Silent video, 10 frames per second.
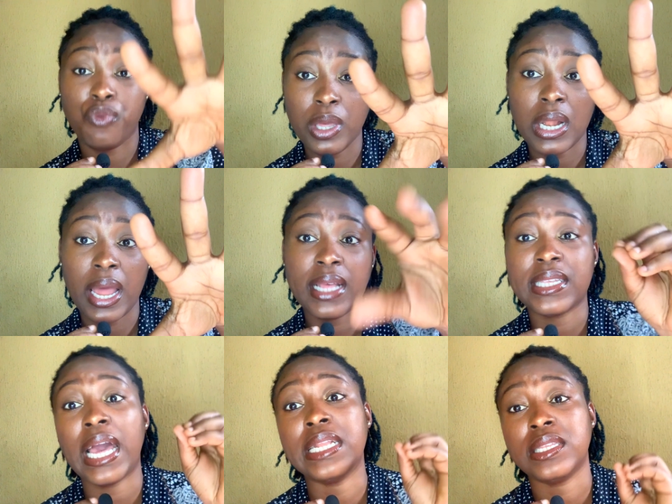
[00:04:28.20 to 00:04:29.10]
ring light
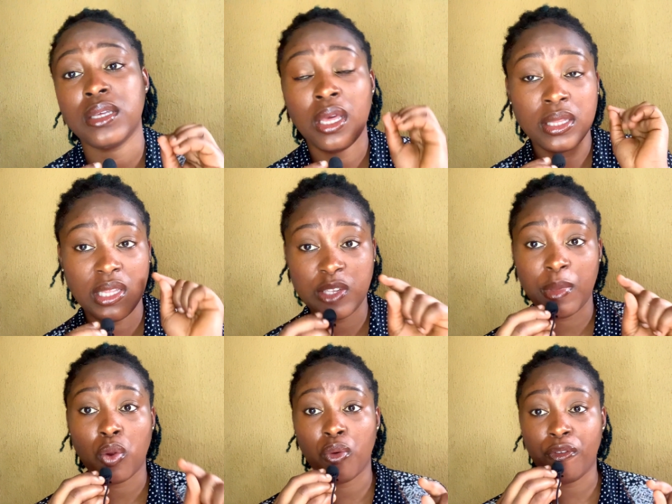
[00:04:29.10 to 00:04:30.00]
and this
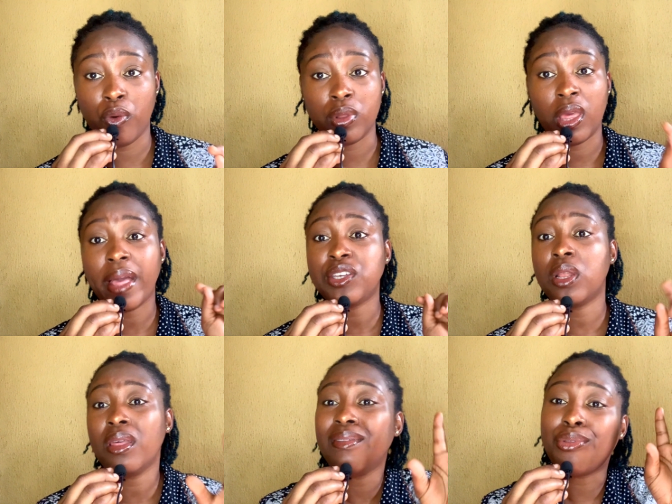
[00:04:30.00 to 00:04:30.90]
microphone, it
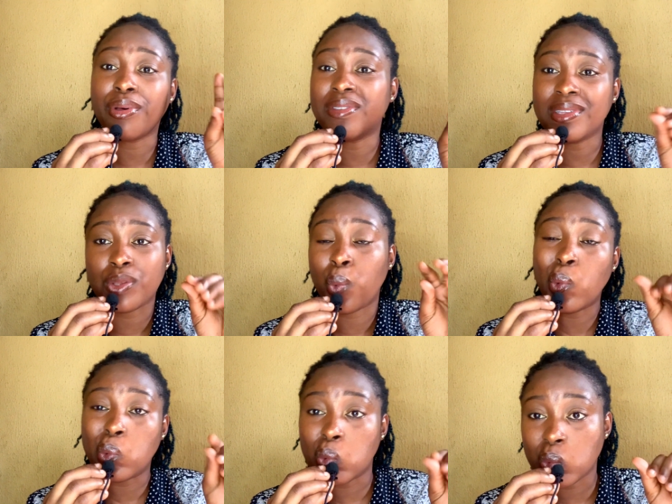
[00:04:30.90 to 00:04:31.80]
actually does this
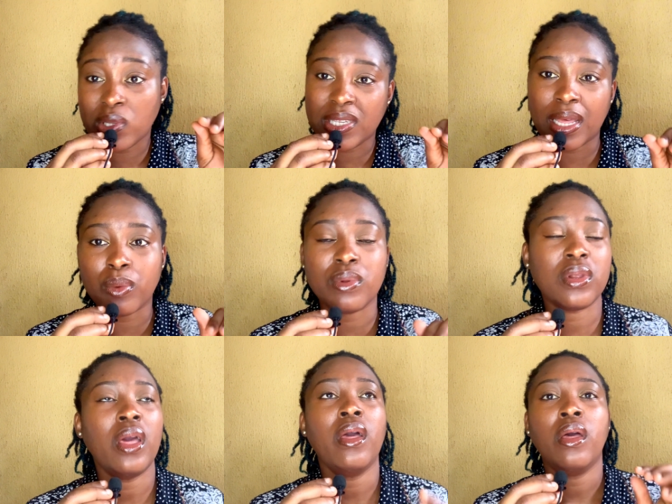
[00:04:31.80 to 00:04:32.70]
whole sound.
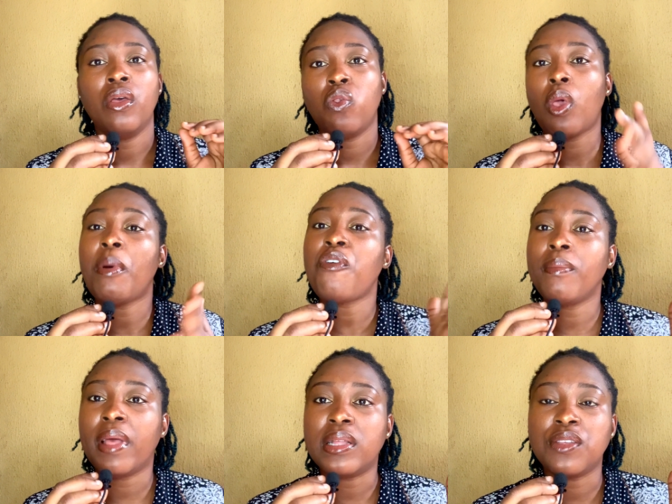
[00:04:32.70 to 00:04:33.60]
So apart from
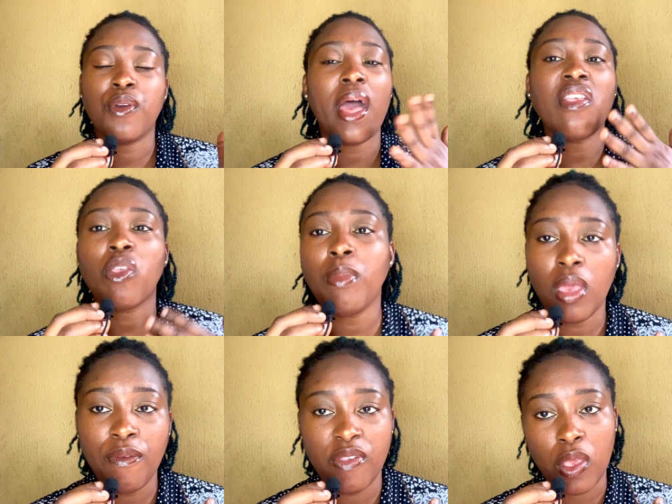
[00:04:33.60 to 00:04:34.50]
that, if you ask
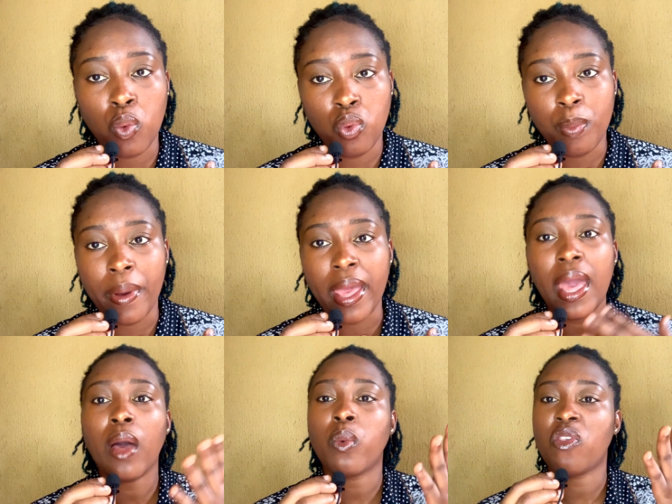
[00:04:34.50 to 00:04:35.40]
me if it's a good buy,
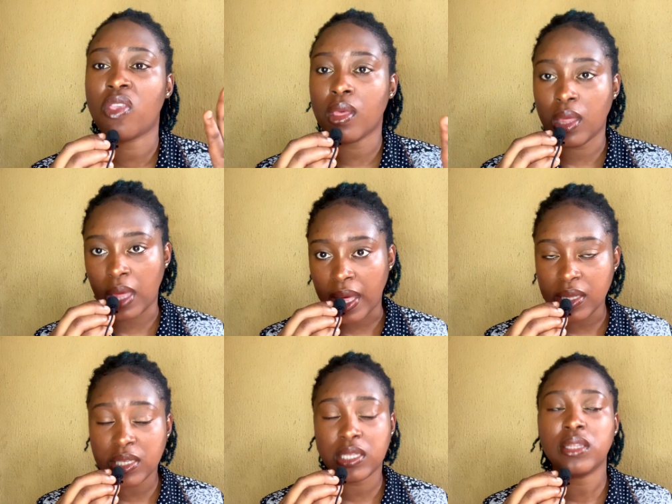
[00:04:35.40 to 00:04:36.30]
I would say
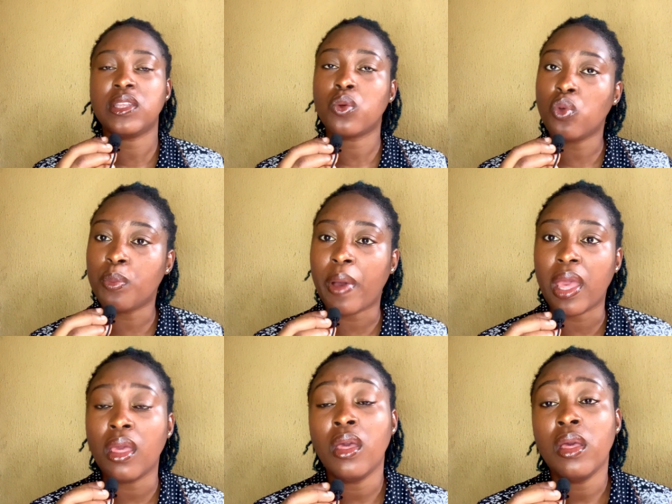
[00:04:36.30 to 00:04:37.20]
yes, it's a good
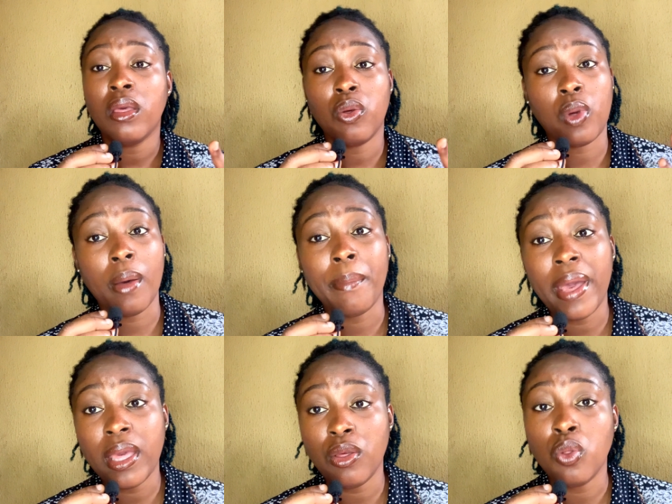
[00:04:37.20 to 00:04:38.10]
buy. You can
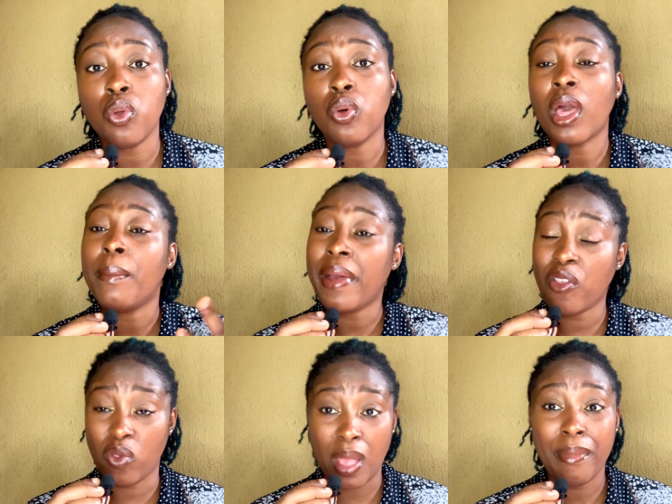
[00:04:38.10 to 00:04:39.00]
buy, you know, you can buy
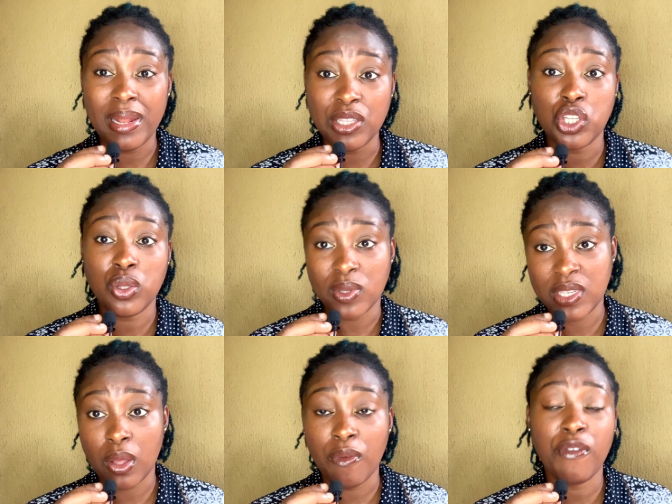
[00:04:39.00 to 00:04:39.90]
to start managing
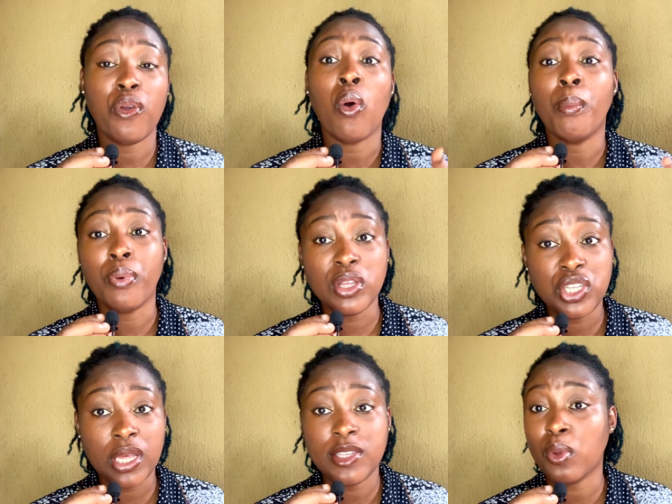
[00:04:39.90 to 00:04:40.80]
yourself if you're on
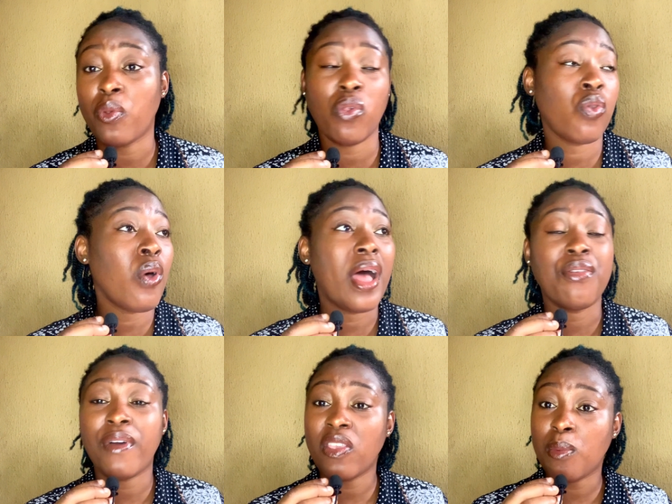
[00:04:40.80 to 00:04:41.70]
budget because it's not
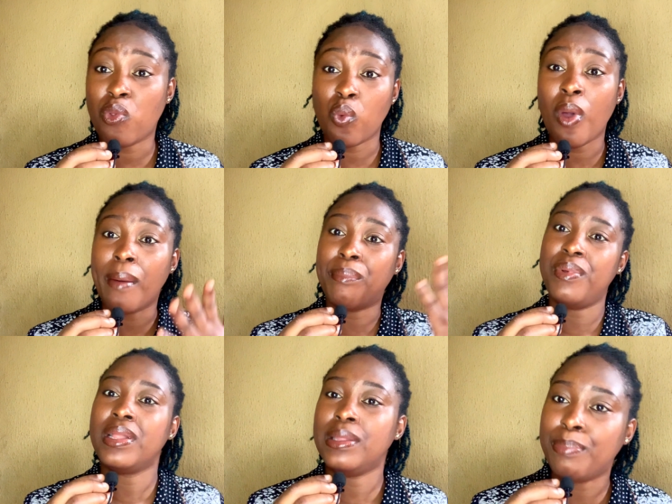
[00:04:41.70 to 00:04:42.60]
advisable to go and
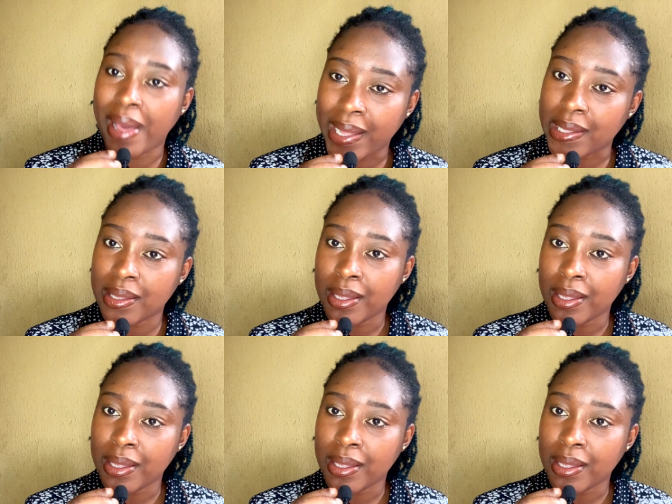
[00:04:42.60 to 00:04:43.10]
break the bank